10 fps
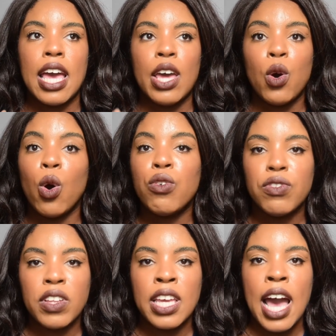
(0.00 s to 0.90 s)
and
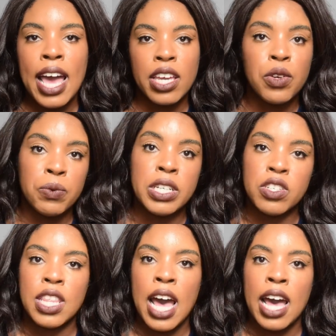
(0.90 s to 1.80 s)
hopefully I can
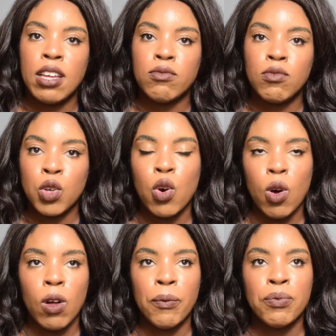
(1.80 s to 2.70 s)
reach that
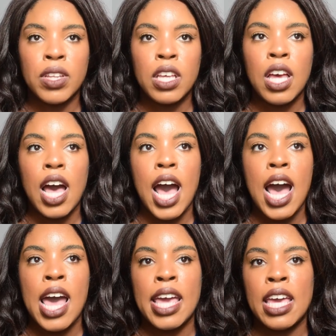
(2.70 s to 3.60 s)
goal.
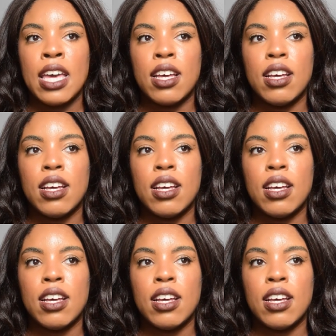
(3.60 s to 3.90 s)
I